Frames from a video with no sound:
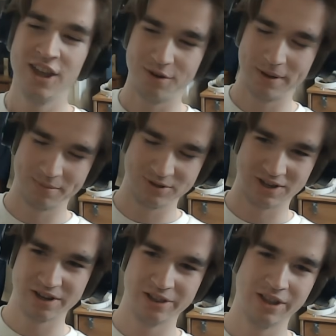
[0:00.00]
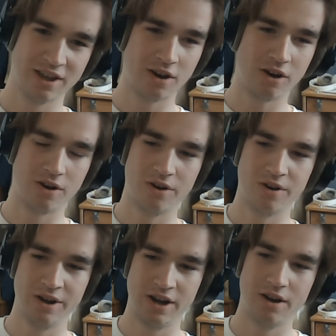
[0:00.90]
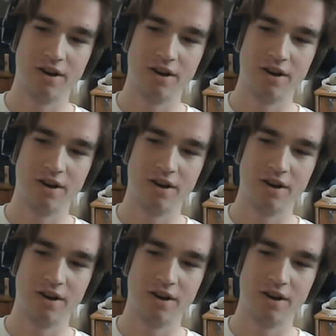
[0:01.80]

You'd be able to click on